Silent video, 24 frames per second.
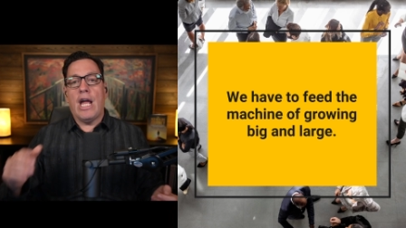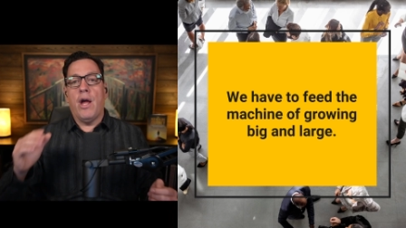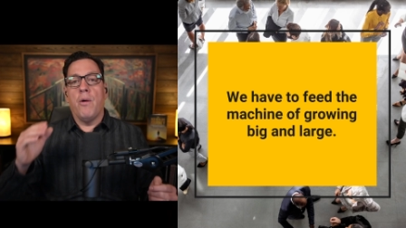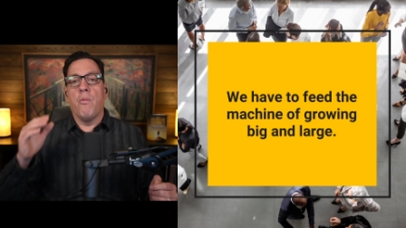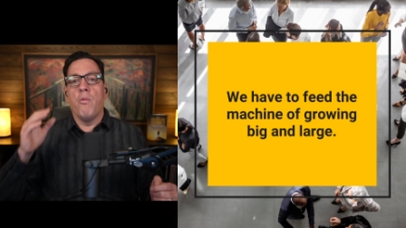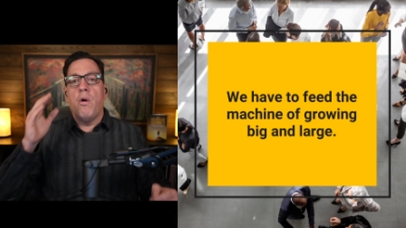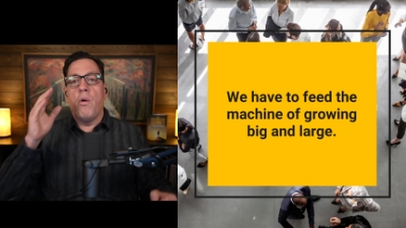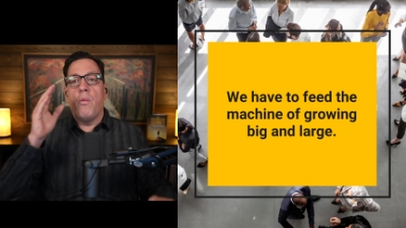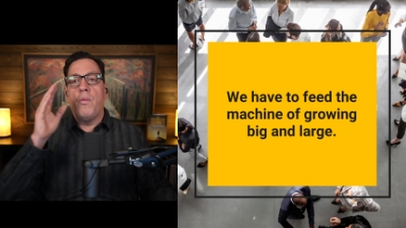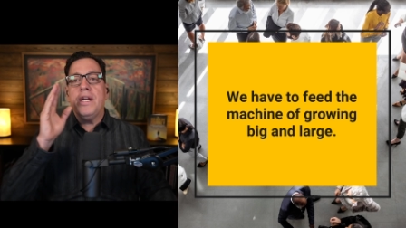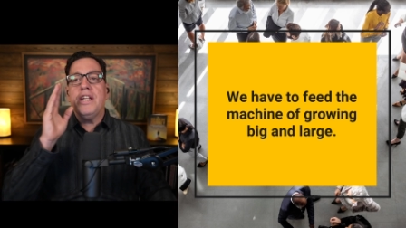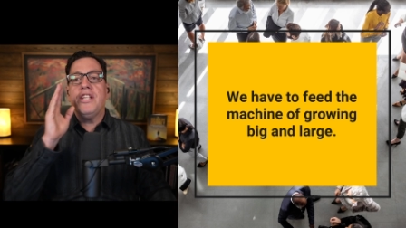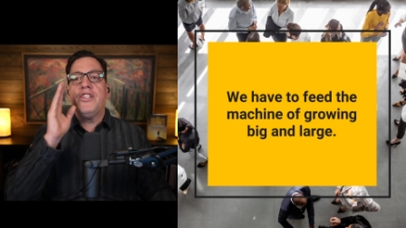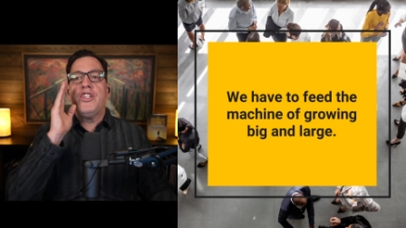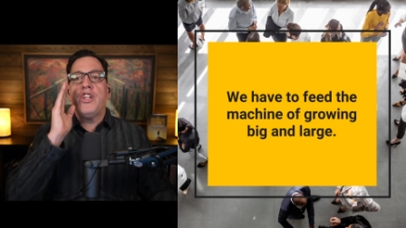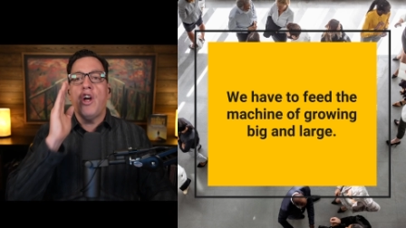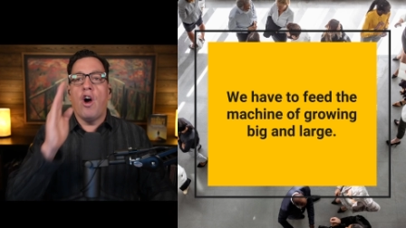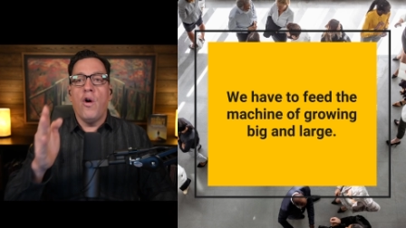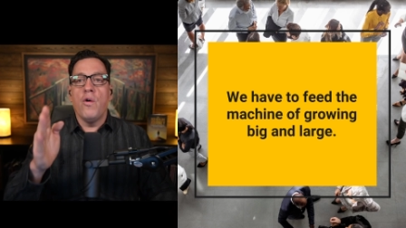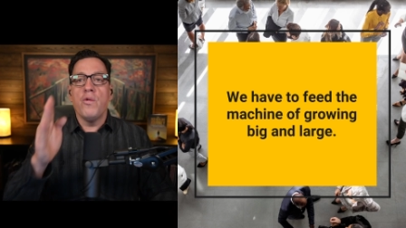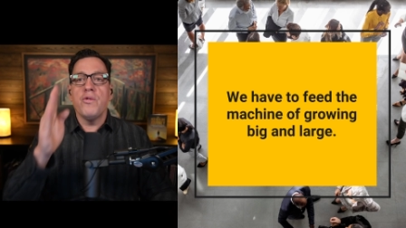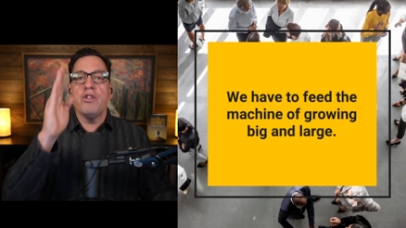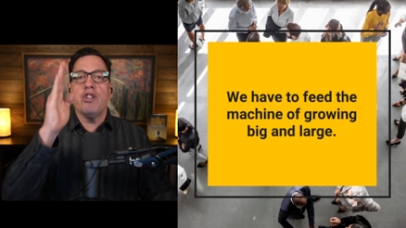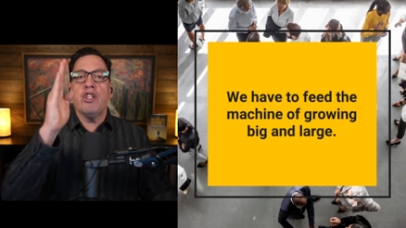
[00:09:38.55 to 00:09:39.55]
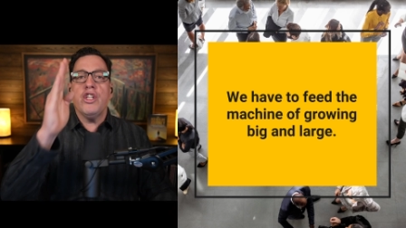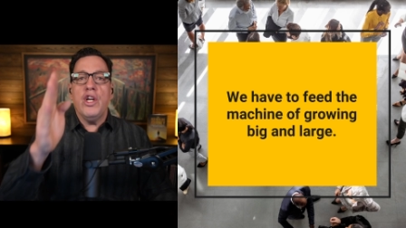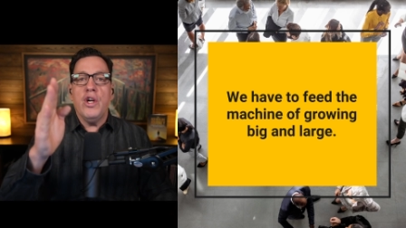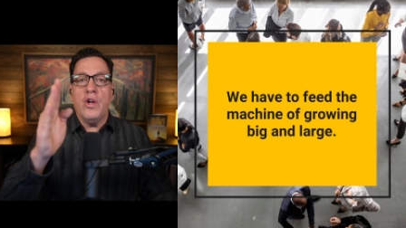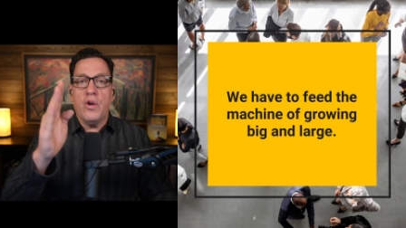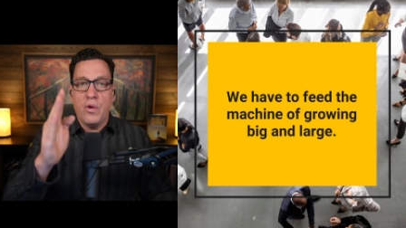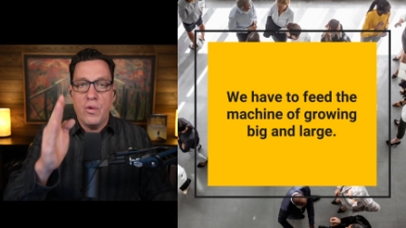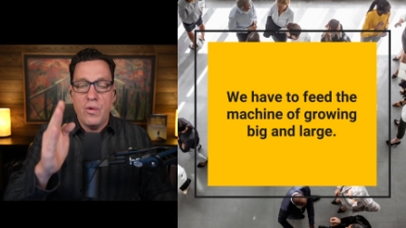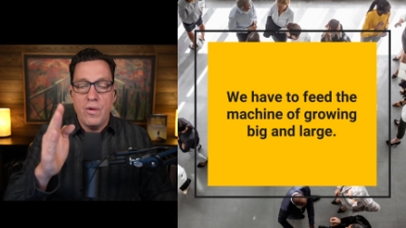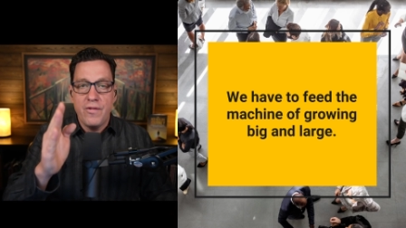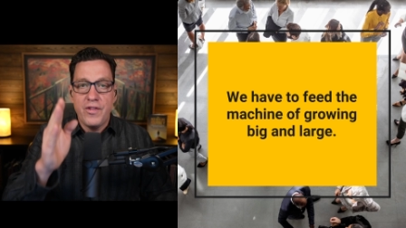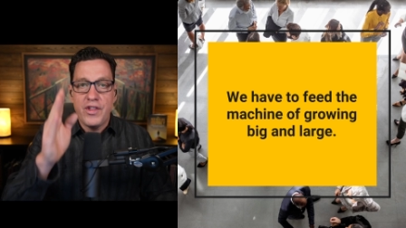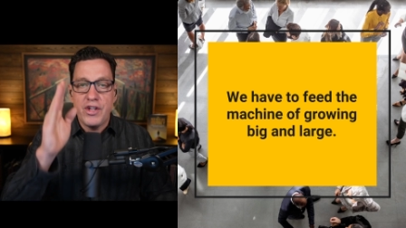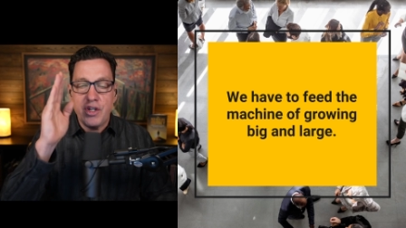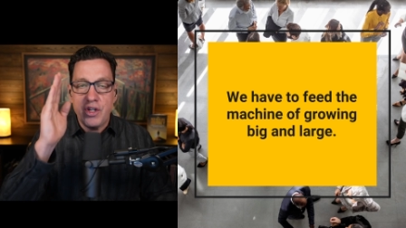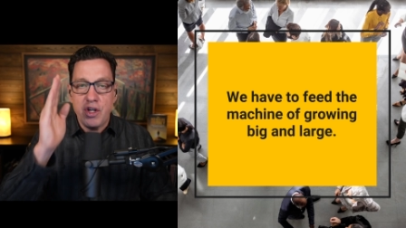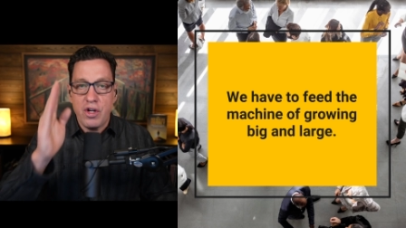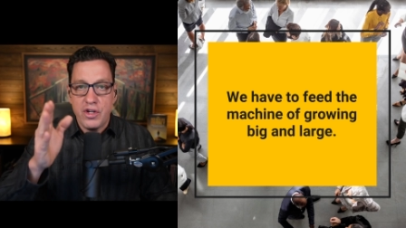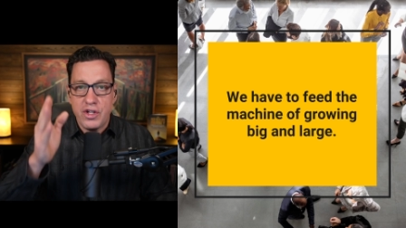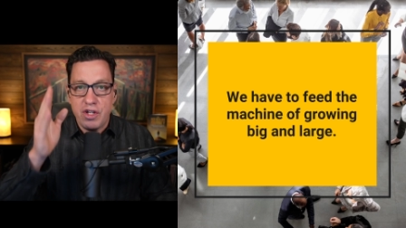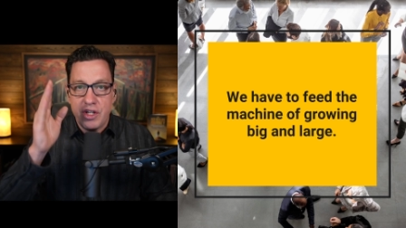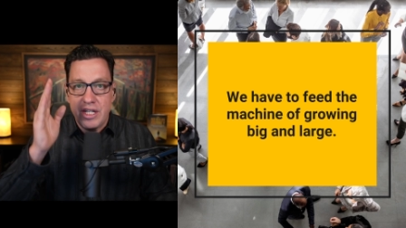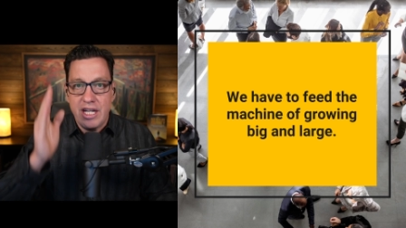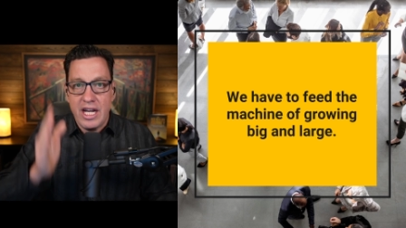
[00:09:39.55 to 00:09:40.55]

And what we don't do, the church